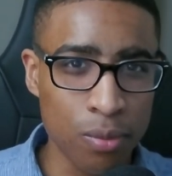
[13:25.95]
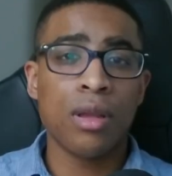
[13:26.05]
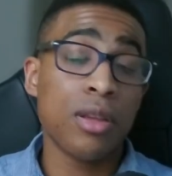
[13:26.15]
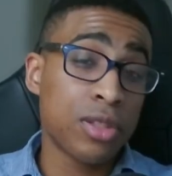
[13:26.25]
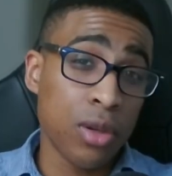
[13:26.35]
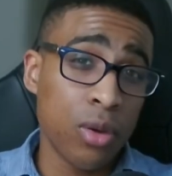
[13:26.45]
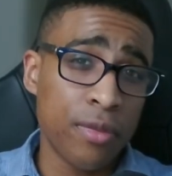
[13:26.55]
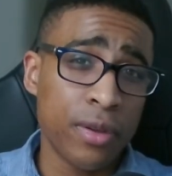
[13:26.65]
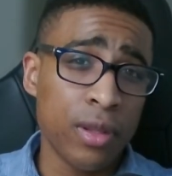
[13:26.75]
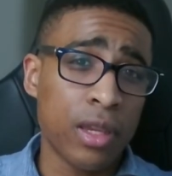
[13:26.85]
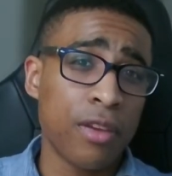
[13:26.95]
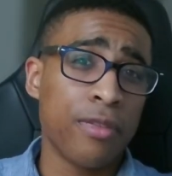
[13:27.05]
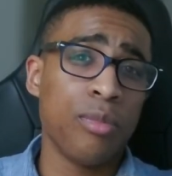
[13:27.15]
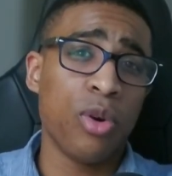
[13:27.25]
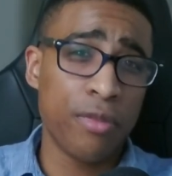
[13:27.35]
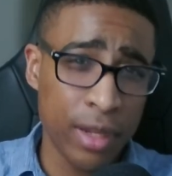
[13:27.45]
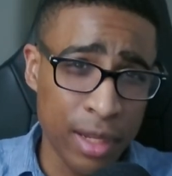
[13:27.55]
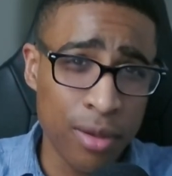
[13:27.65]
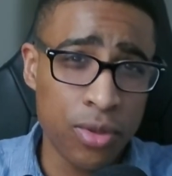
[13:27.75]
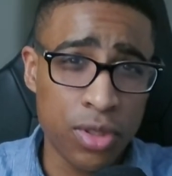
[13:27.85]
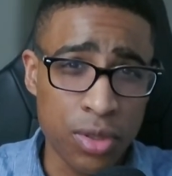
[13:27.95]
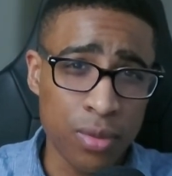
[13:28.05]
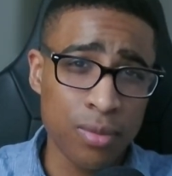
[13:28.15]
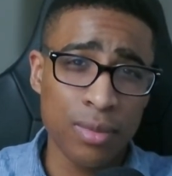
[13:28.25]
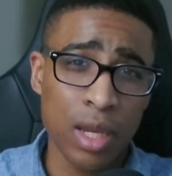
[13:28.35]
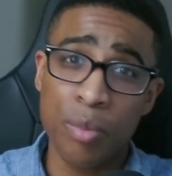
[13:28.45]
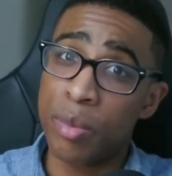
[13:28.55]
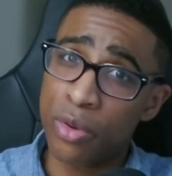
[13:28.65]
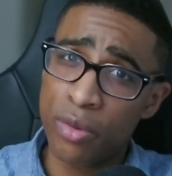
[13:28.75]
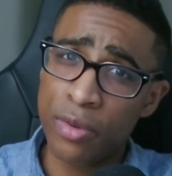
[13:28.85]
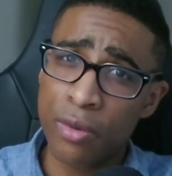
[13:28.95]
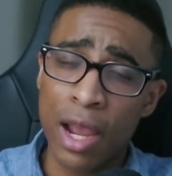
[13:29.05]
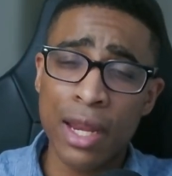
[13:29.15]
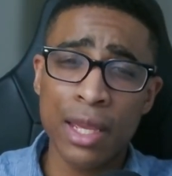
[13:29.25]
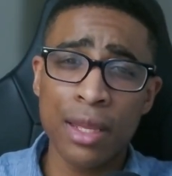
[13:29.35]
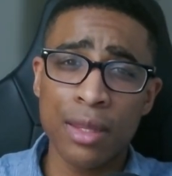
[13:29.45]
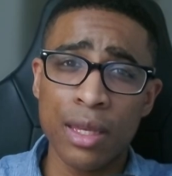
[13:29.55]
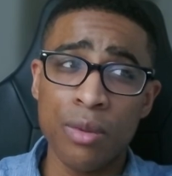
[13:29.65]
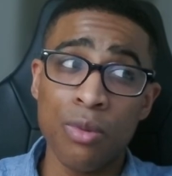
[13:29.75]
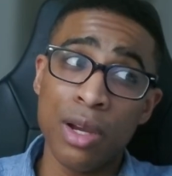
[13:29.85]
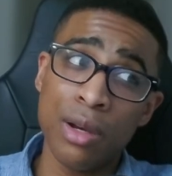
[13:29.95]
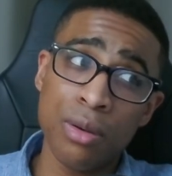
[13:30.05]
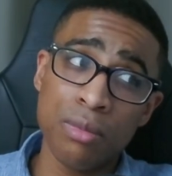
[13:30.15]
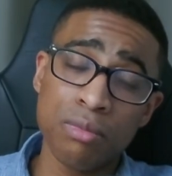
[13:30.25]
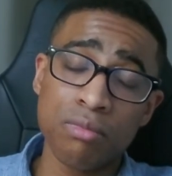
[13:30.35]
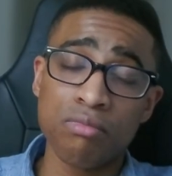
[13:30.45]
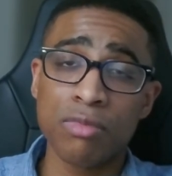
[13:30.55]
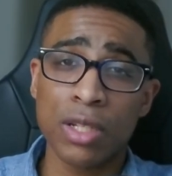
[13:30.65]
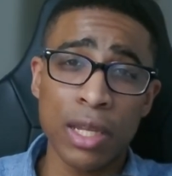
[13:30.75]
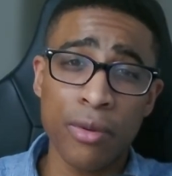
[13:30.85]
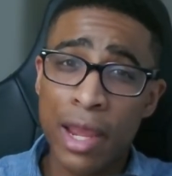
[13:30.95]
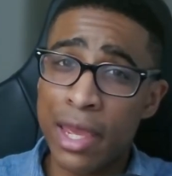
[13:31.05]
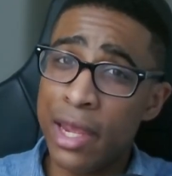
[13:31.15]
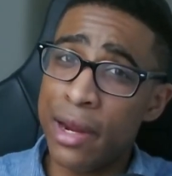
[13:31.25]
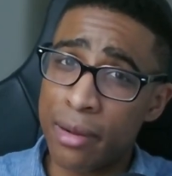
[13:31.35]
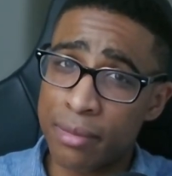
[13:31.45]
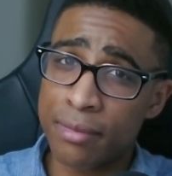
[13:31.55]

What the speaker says: Also, if you're looking for more videos to help improve your writing, then, well, click right here.